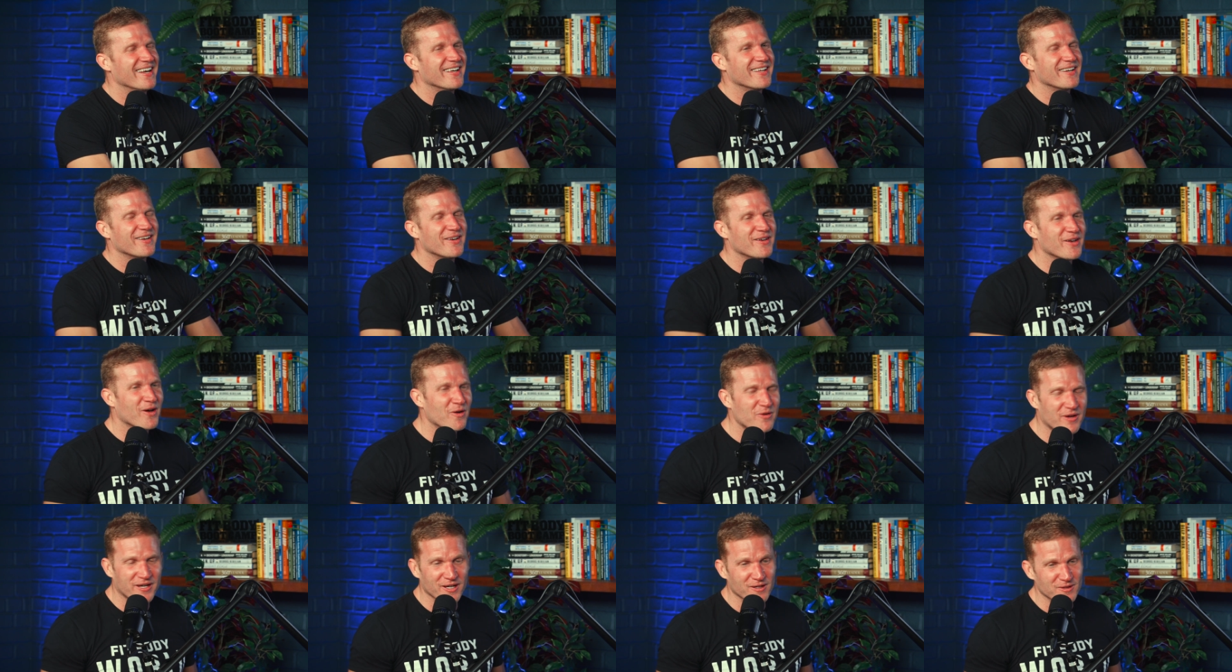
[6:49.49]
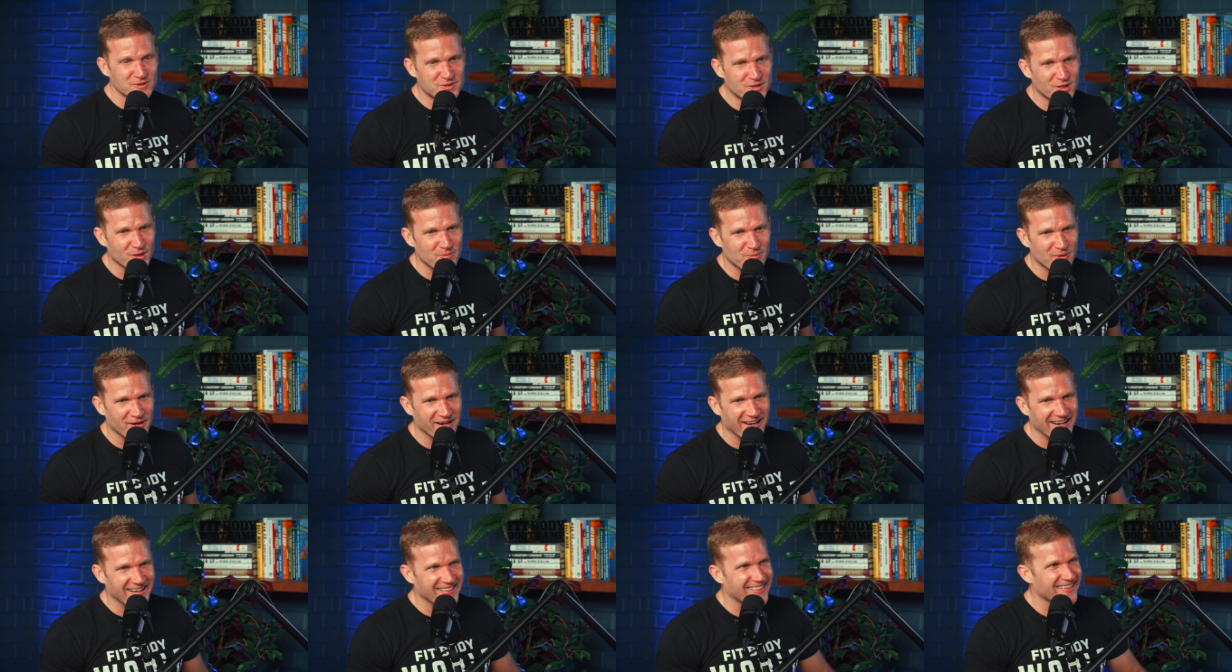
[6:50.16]
So no guilt trip or
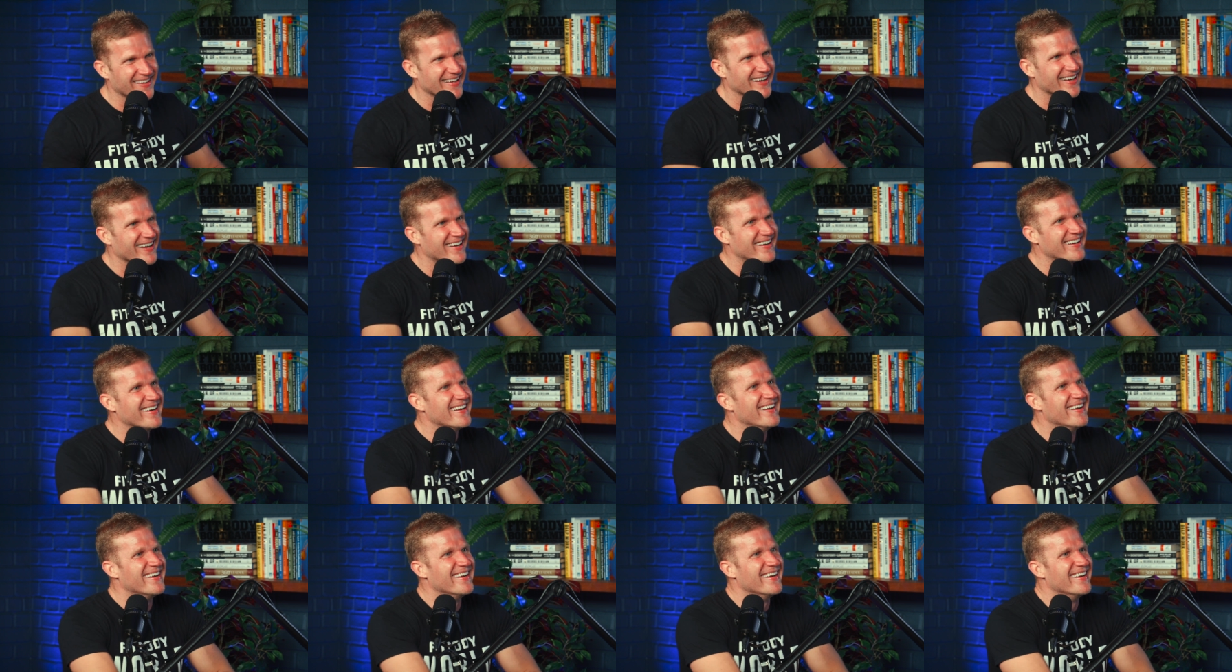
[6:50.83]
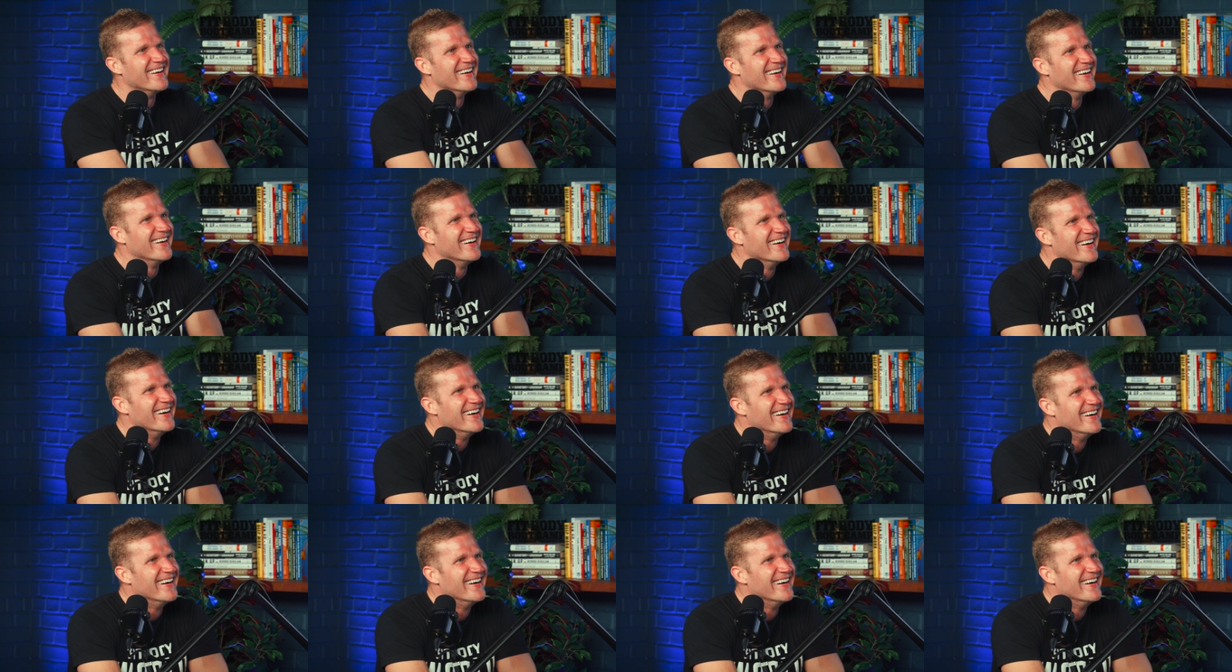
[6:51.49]
anything,